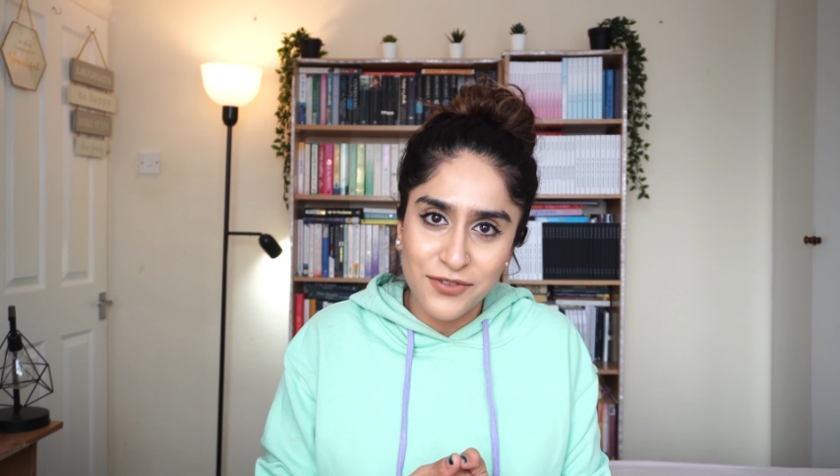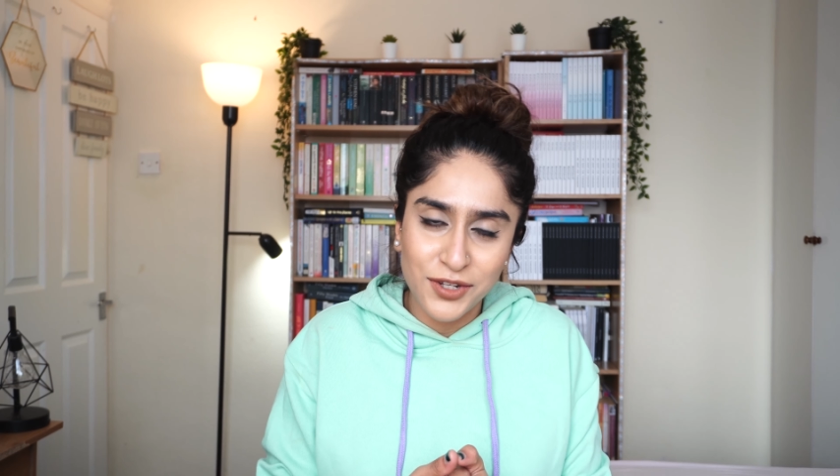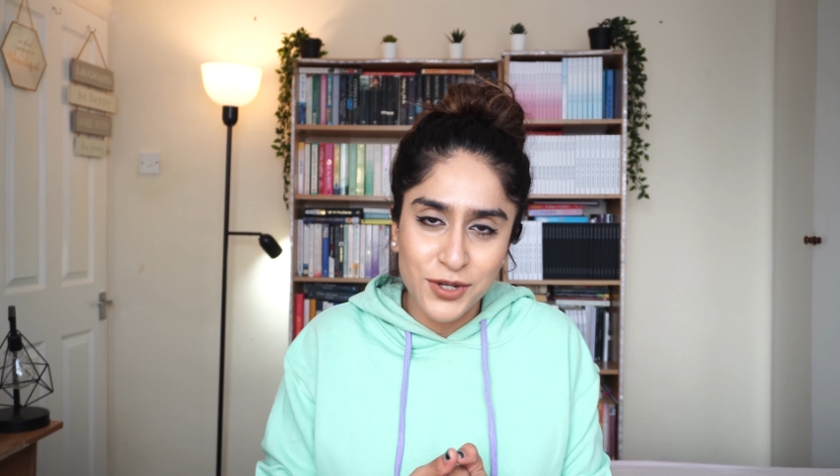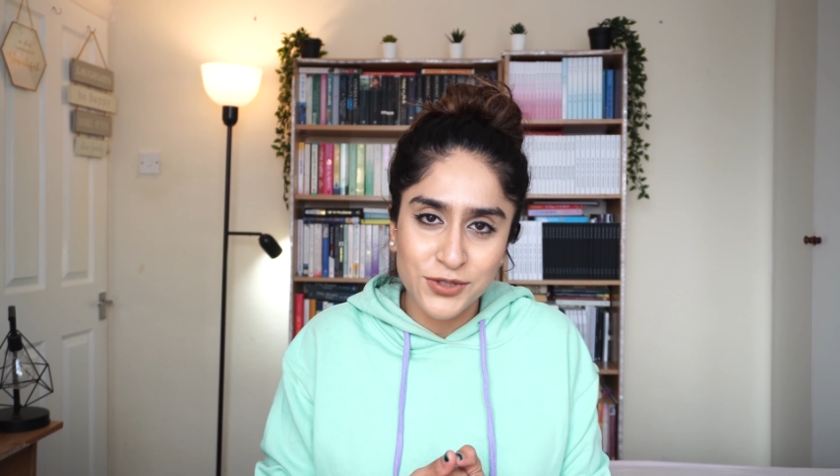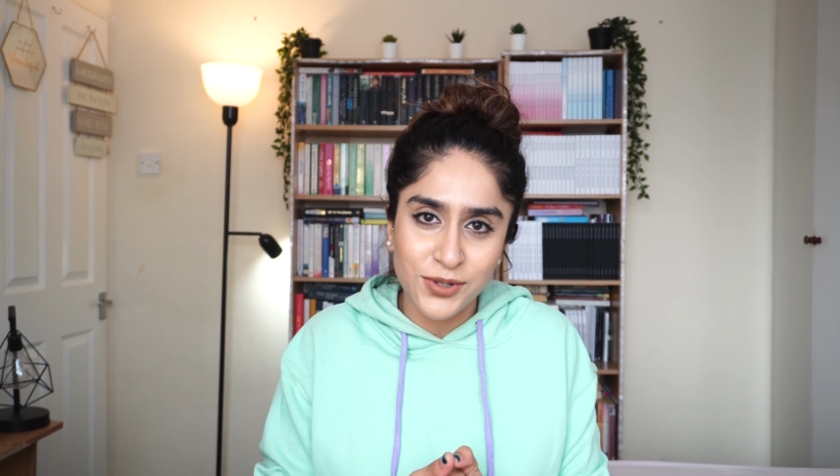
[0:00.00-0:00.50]

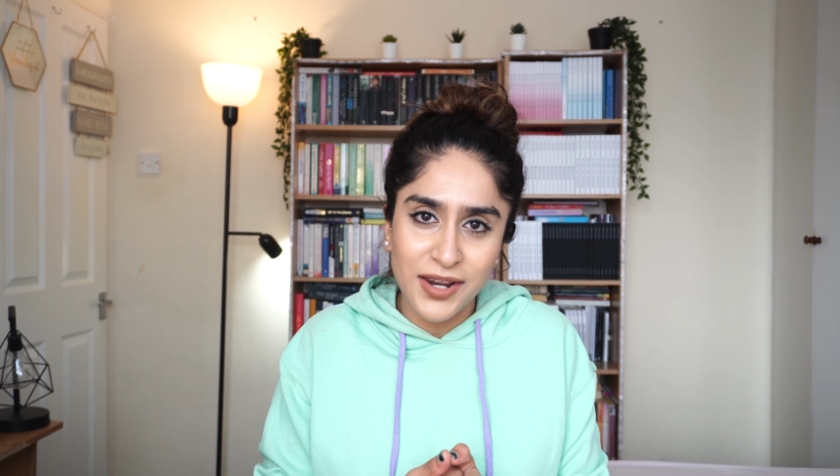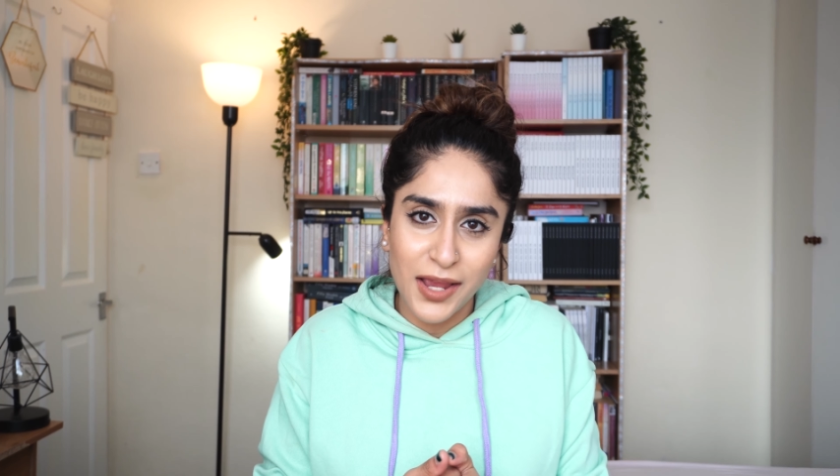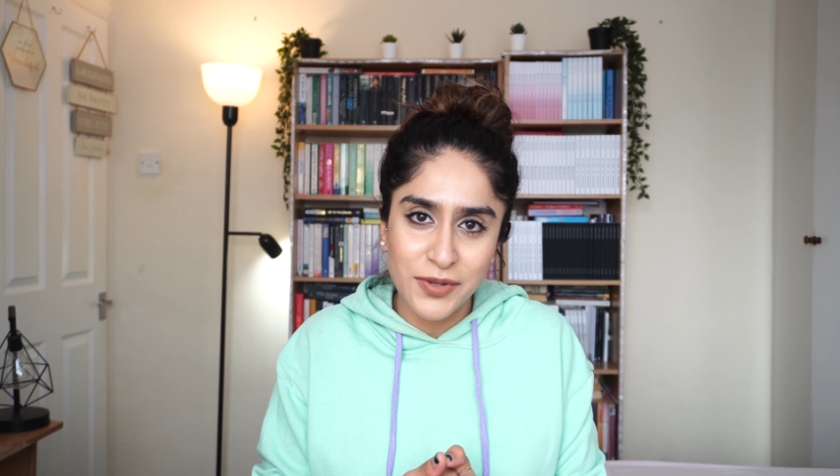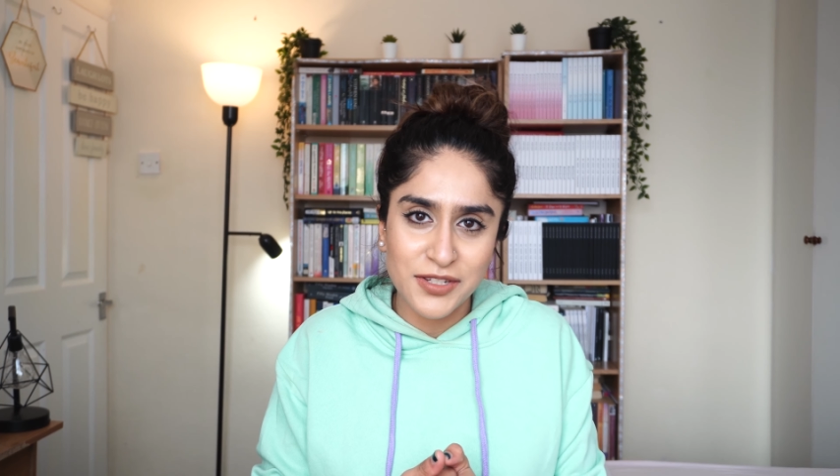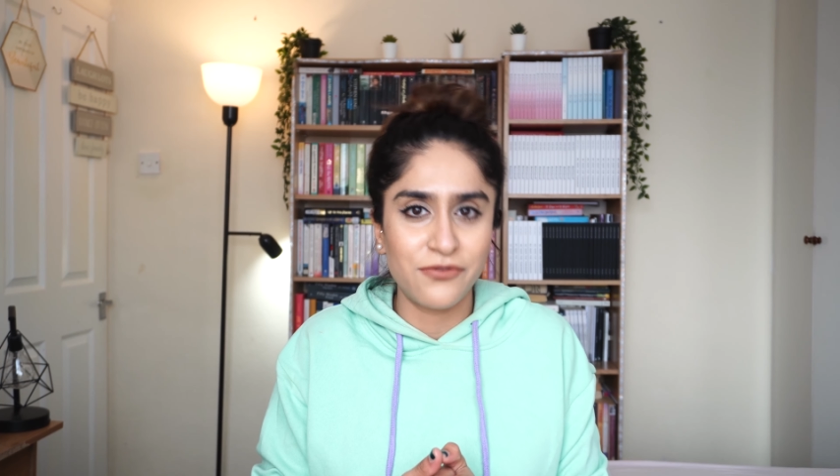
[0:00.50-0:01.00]
videos you'd
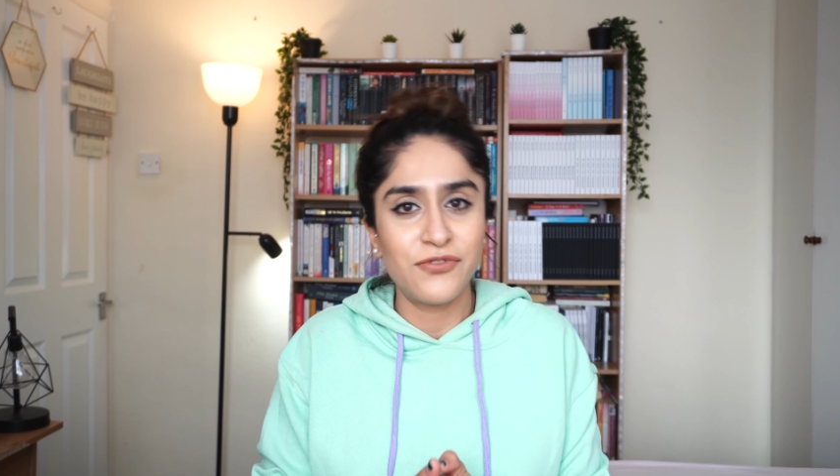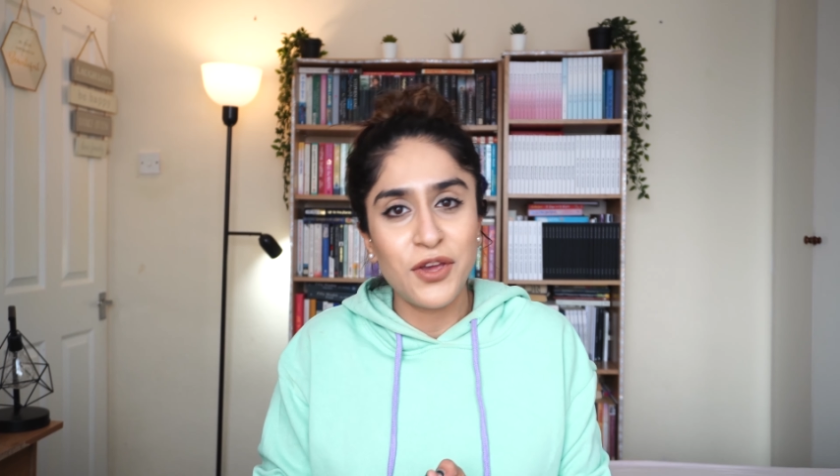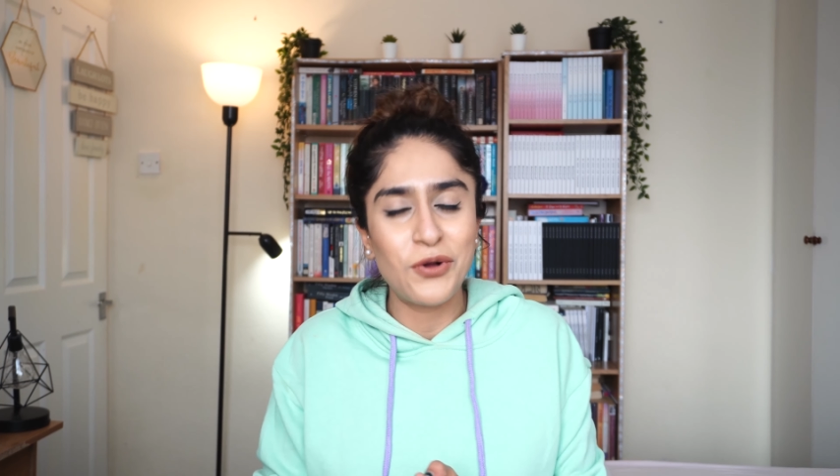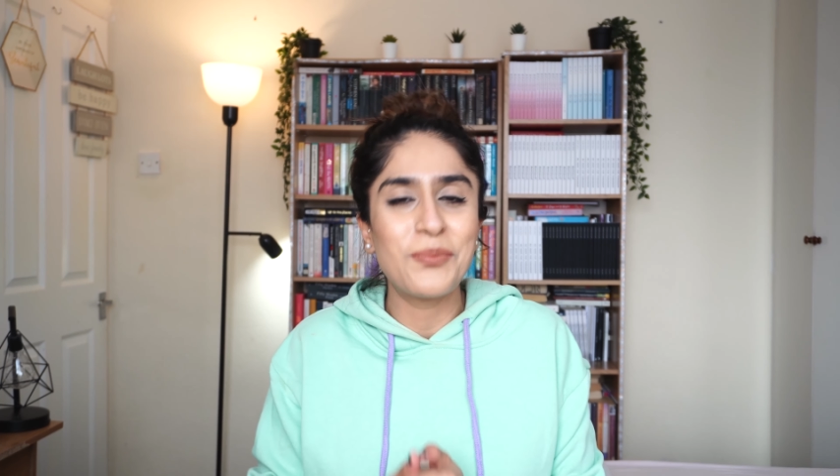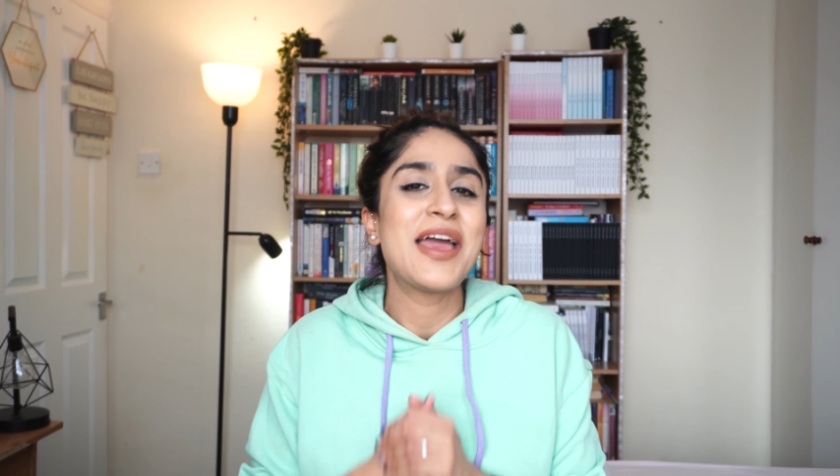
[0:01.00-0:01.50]
like me to
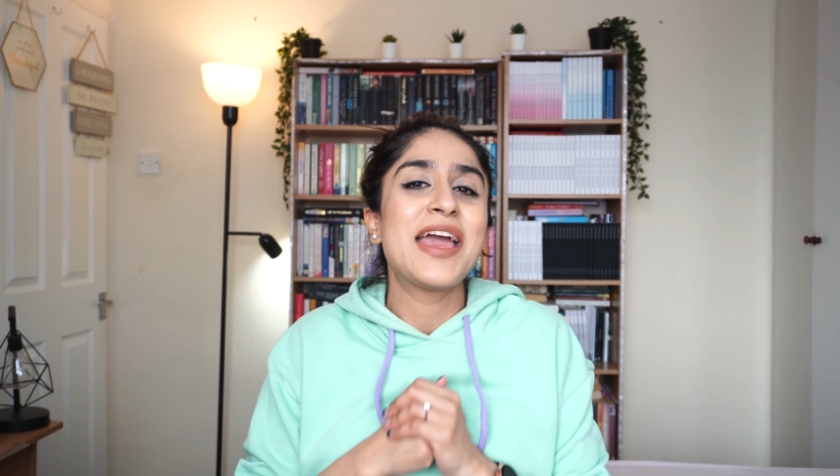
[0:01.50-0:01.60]
film.